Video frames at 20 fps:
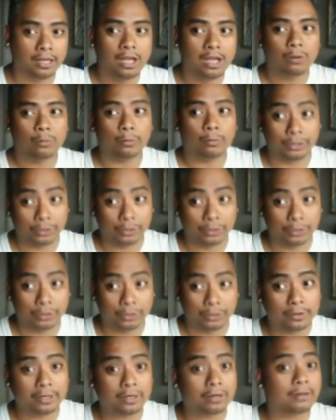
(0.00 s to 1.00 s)
We do
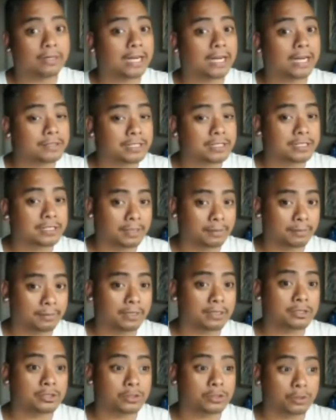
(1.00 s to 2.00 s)
know they're announcing
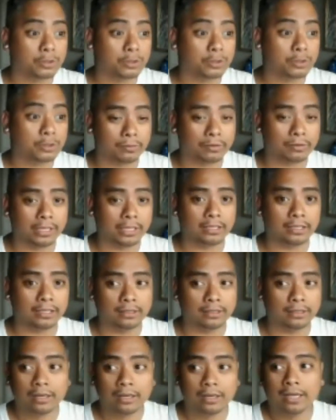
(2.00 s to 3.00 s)
something Surface
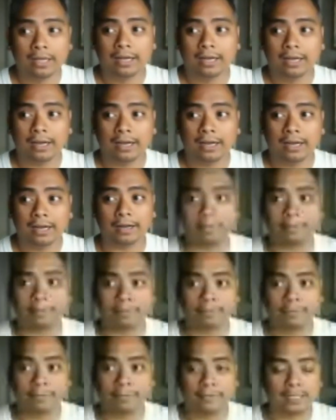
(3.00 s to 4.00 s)
related.
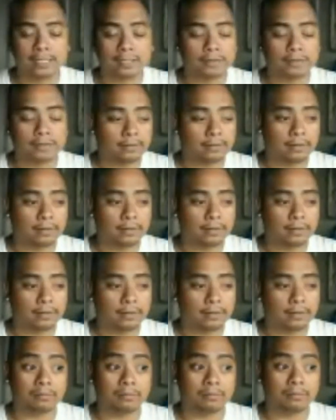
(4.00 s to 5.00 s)

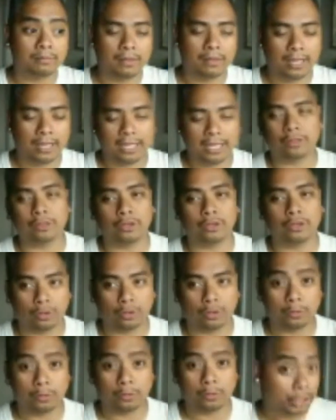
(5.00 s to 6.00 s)
And in
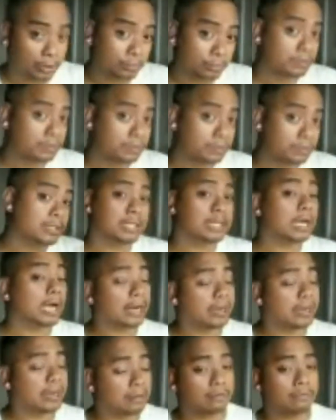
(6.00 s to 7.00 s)
their cutesy
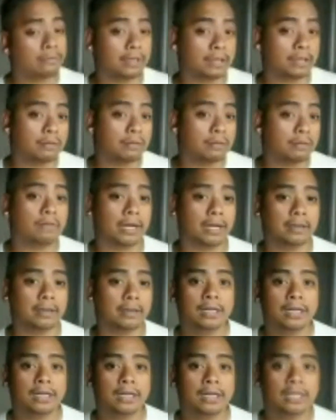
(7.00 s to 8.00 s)
kind of
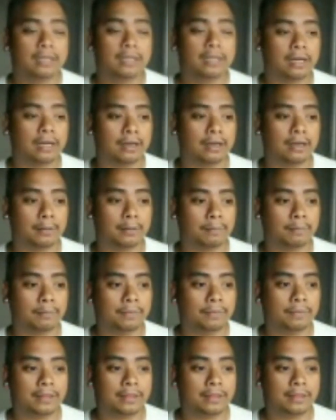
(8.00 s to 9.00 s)
invite,
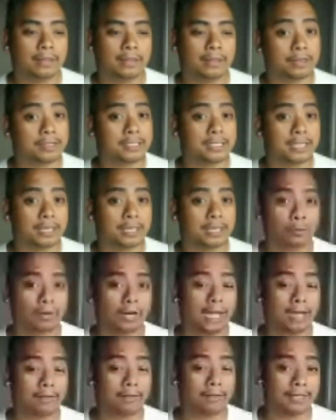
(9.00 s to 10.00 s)
they said
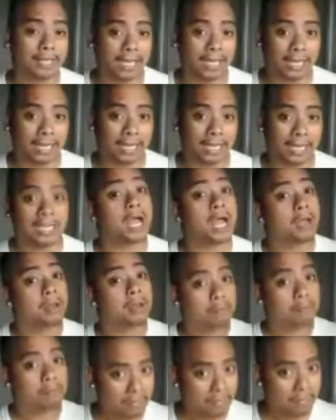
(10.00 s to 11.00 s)
we're having a
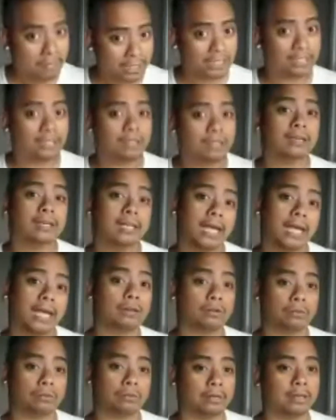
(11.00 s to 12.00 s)
mini
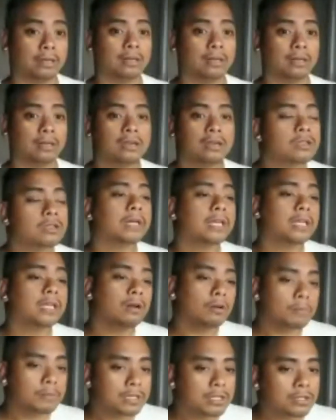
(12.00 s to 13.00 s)
gathering. So we can
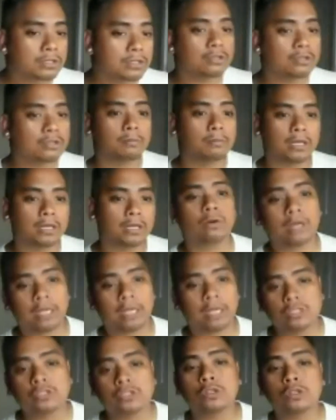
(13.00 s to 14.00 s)
almost assume that,
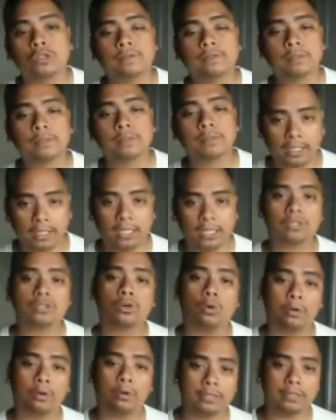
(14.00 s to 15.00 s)
okay, the Surface Mini
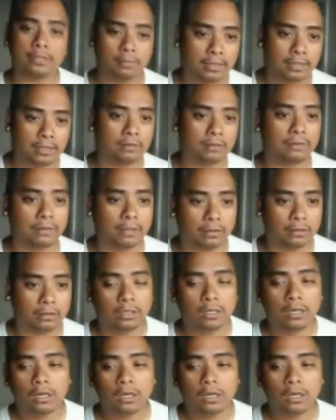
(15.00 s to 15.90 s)
is going to be unveiled,